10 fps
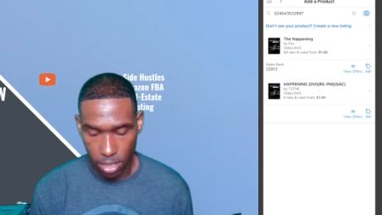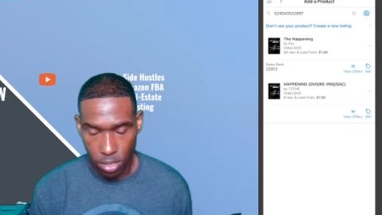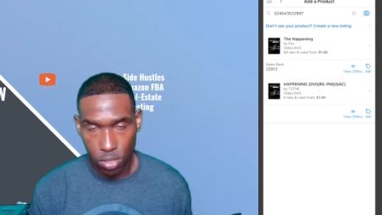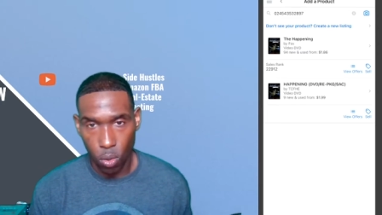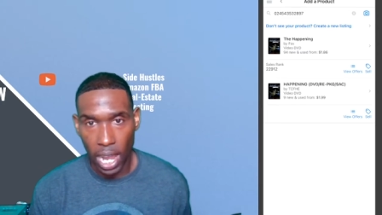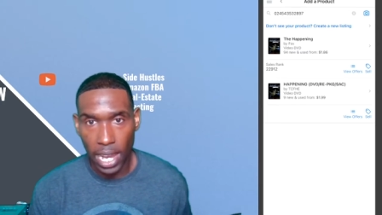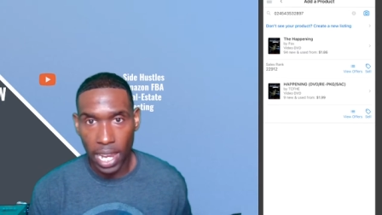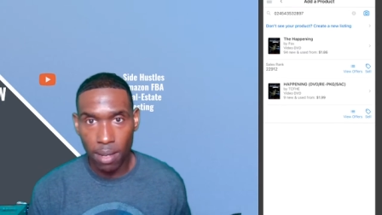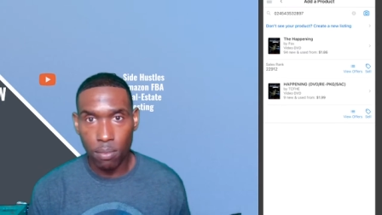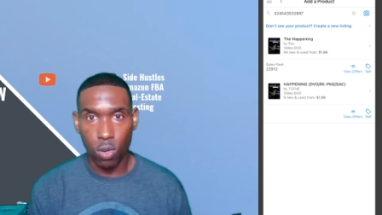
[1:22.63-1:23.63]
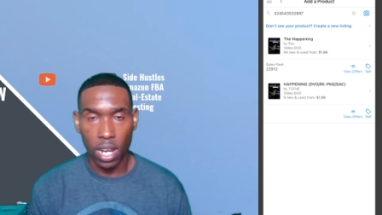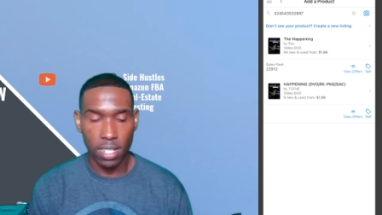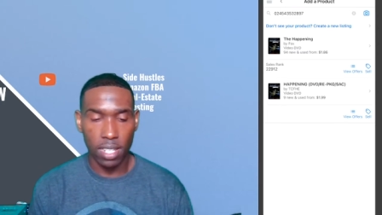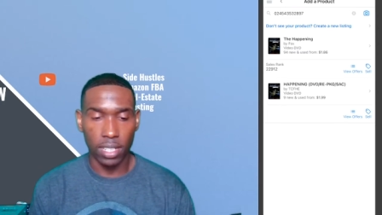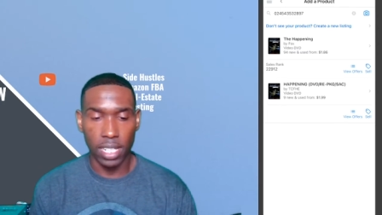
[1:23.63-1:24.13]
So I am trying
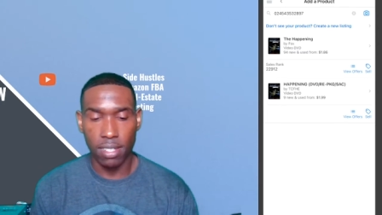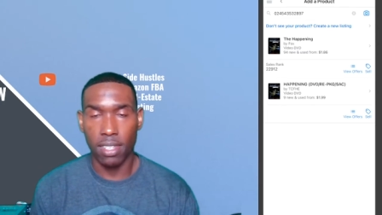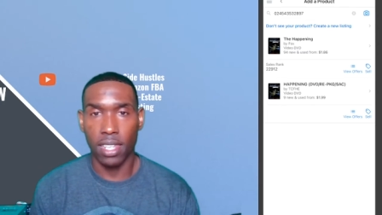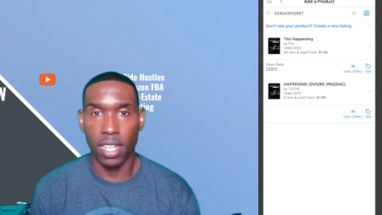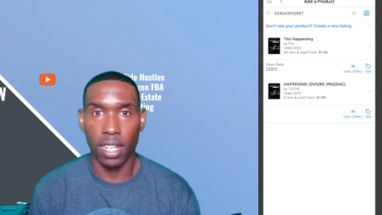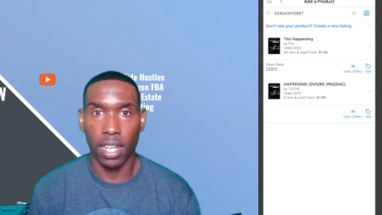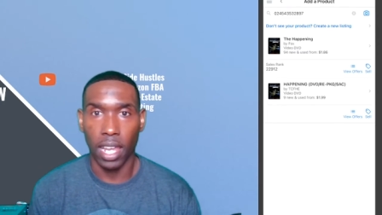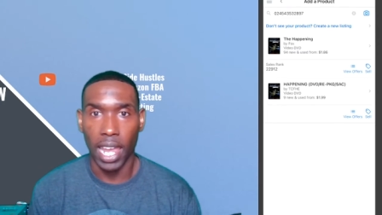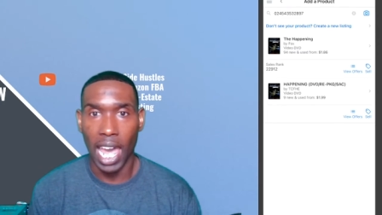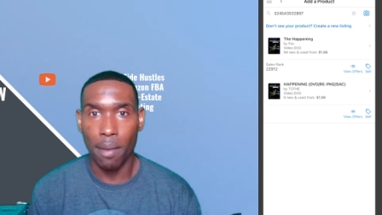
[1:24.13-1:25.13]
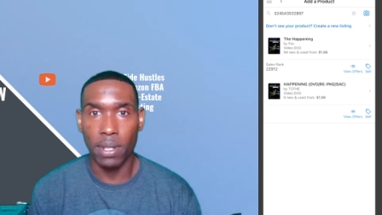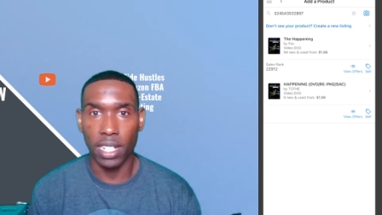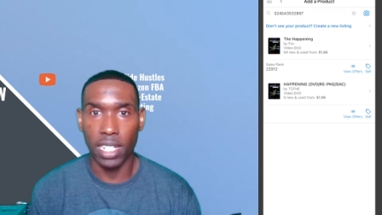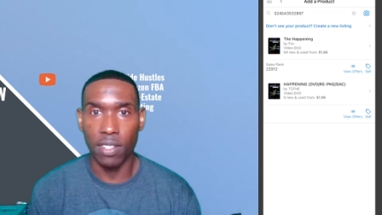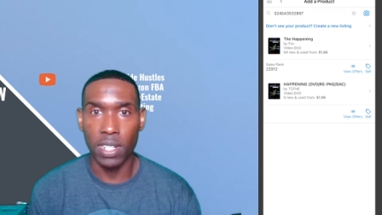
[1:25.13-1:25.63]
to list the
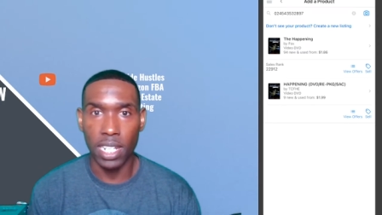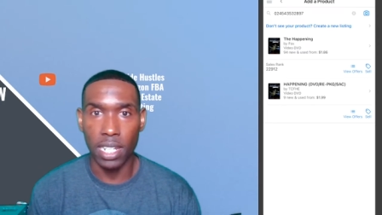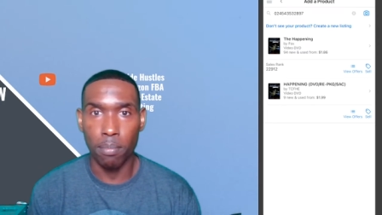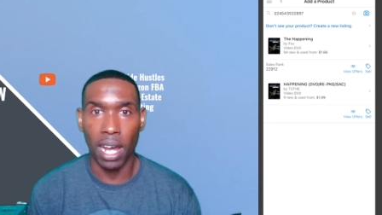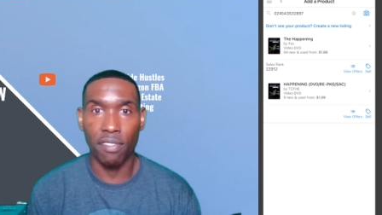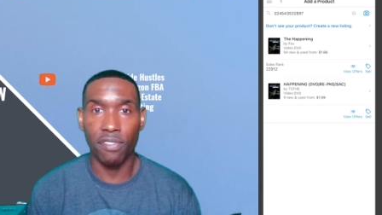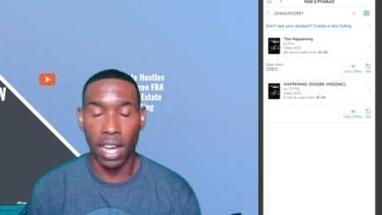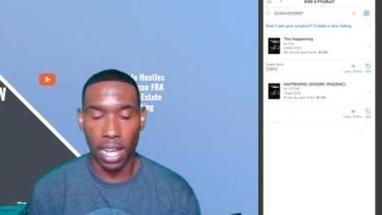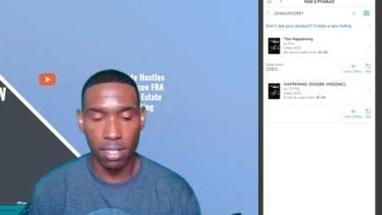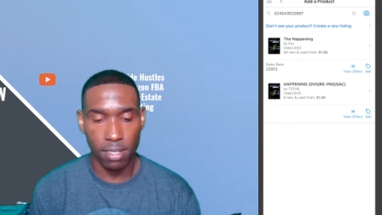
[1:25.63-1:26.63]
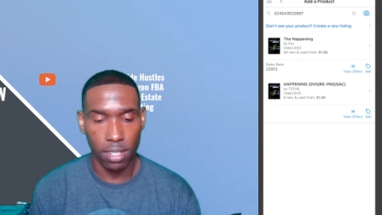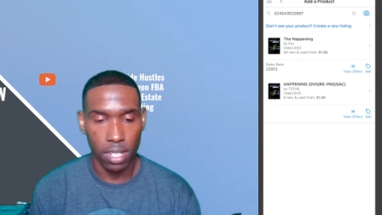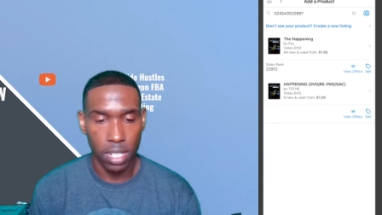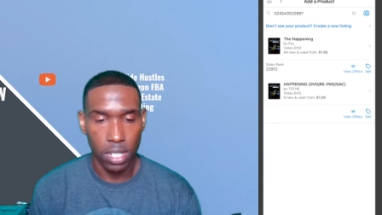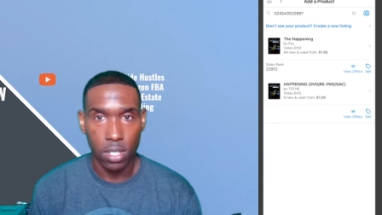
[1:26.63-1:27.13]
Happening DVD by Fox.
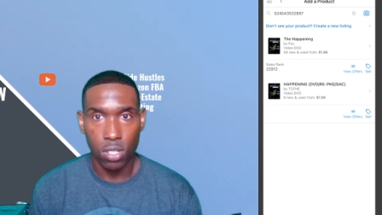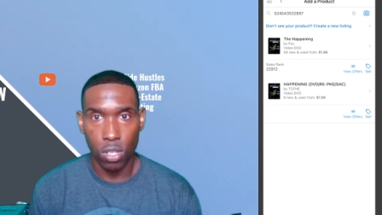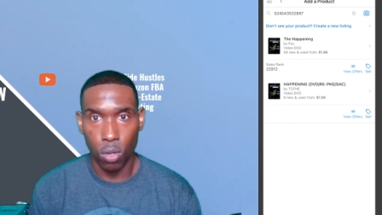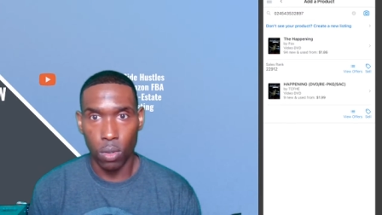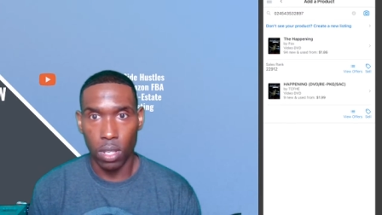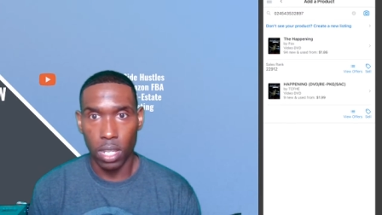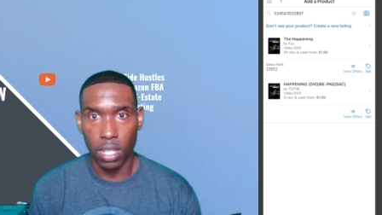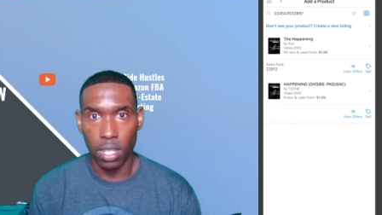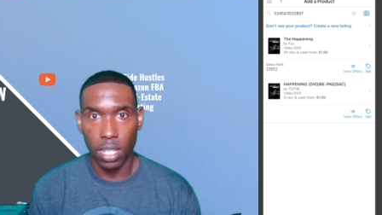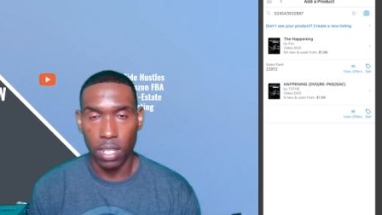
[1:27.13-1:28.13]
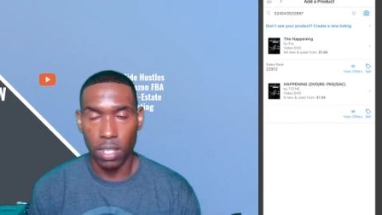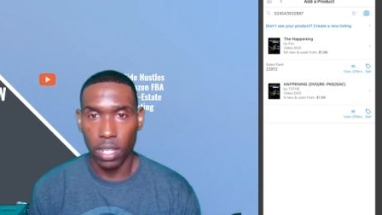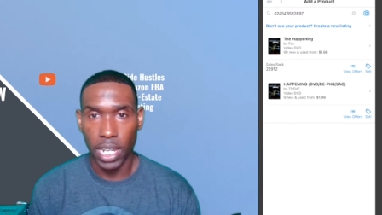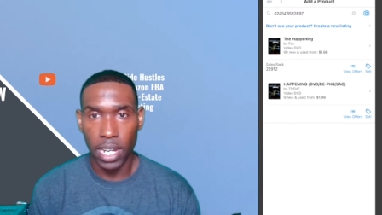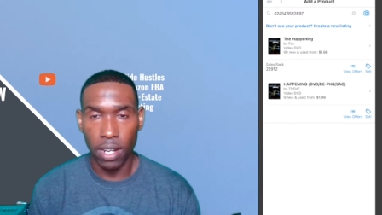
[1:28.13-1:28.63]
So
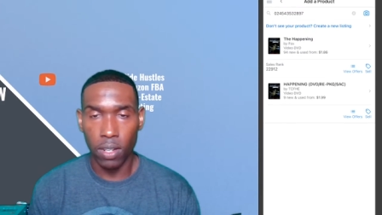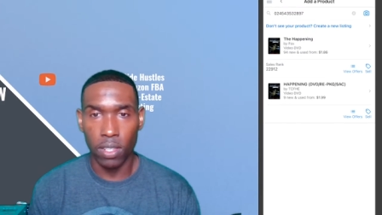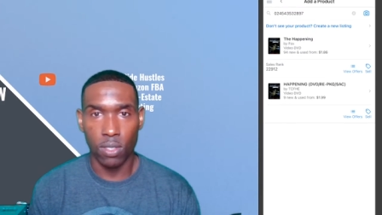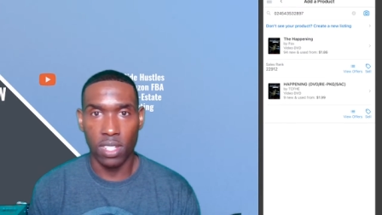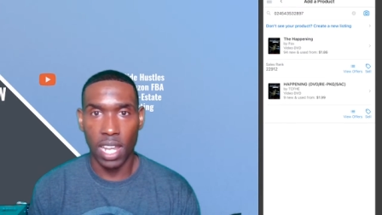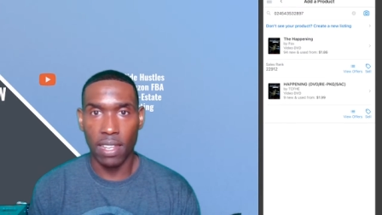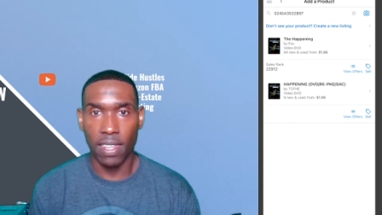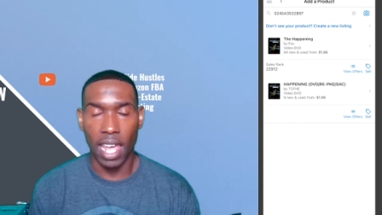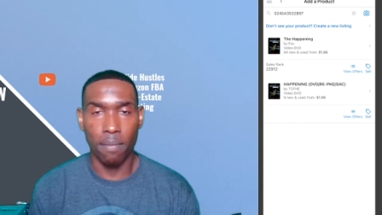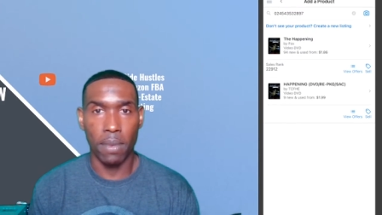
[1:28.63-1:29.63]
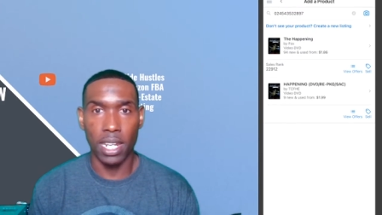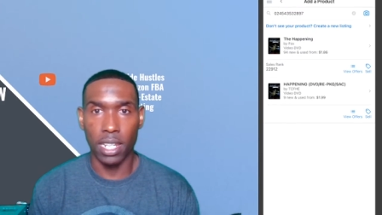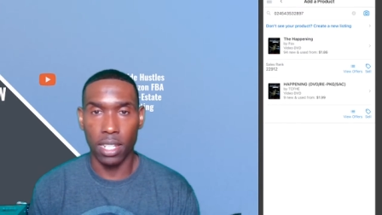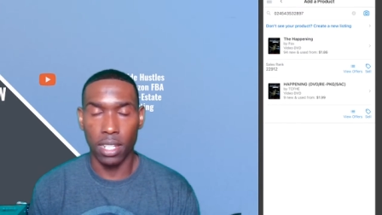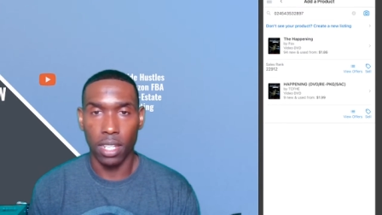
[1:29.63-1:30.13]
here, there's not that
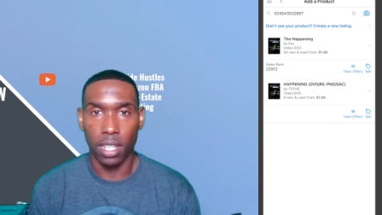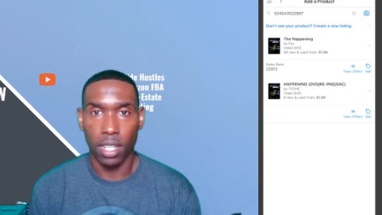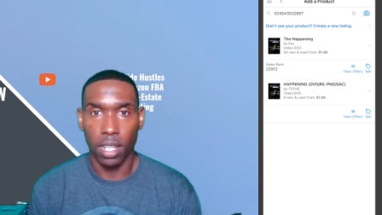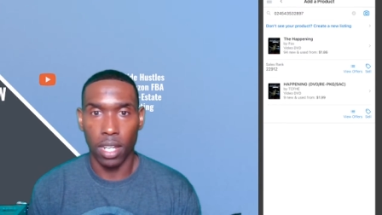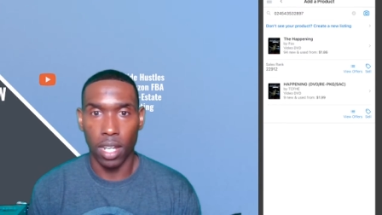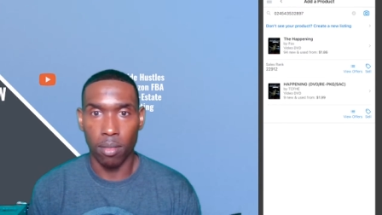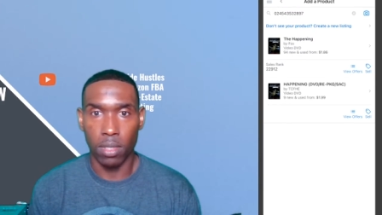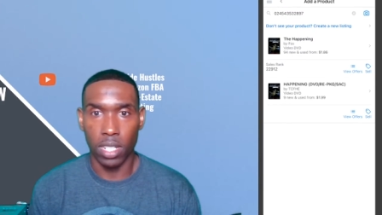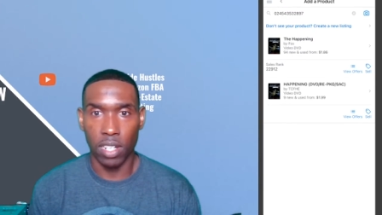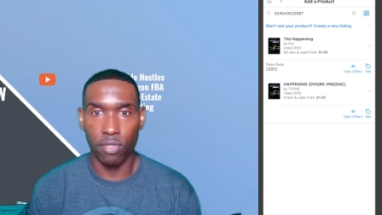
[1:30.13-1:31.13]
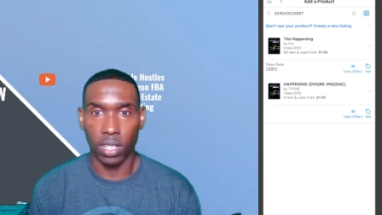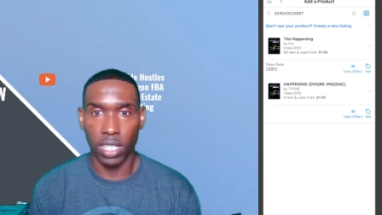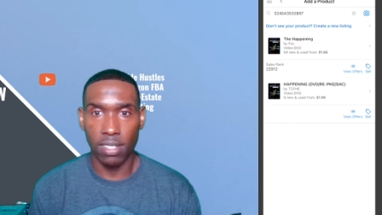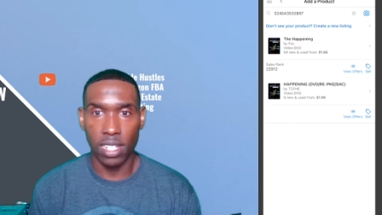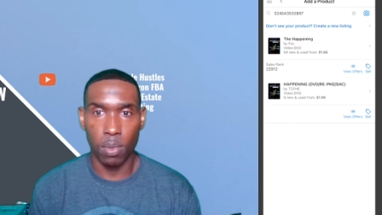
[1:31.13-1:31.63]
many different
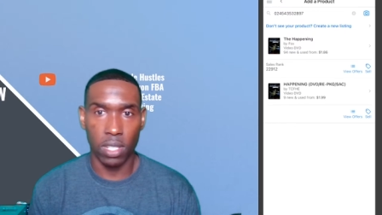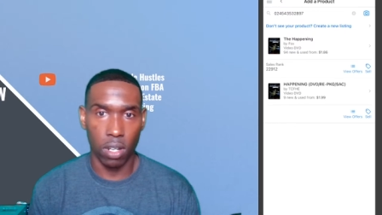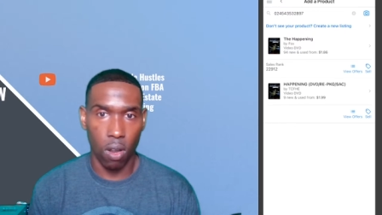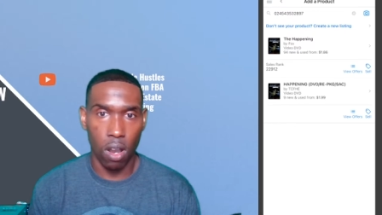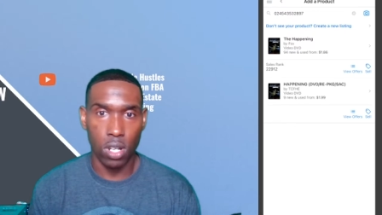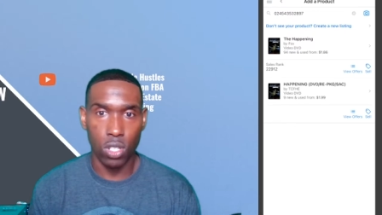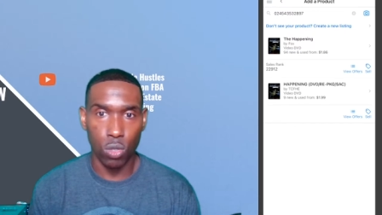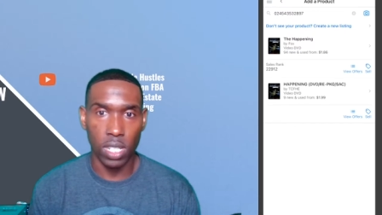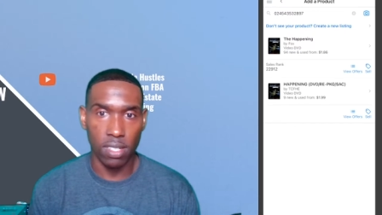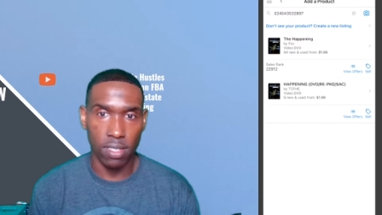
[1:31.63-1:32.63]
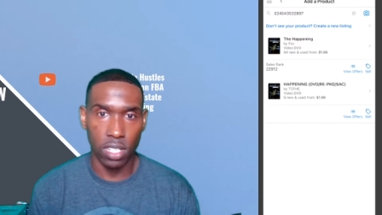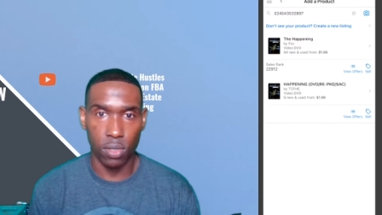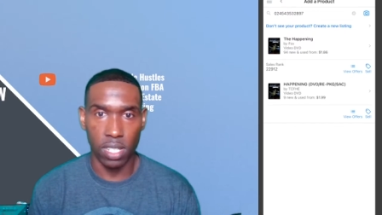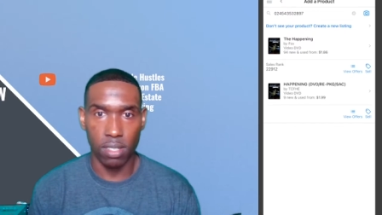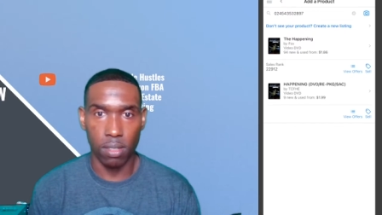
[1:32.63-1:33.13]
listings, but there are two listings
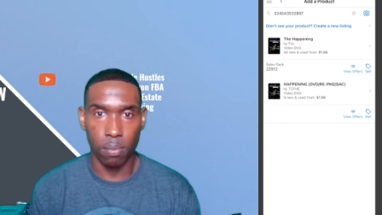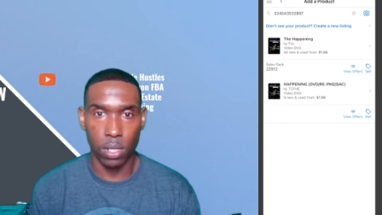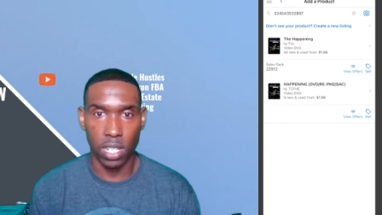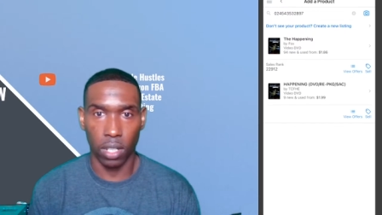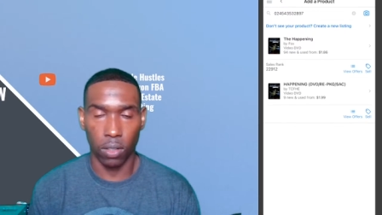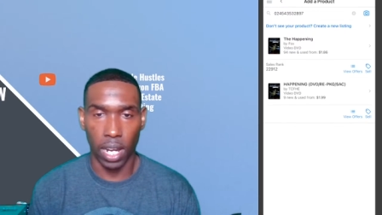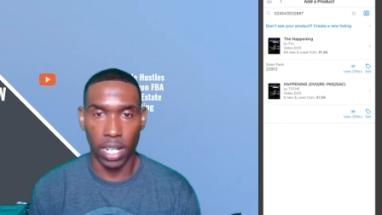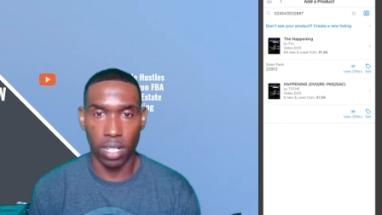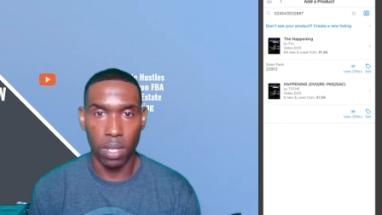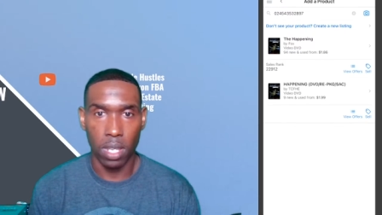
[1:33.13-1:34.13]
for this particular item.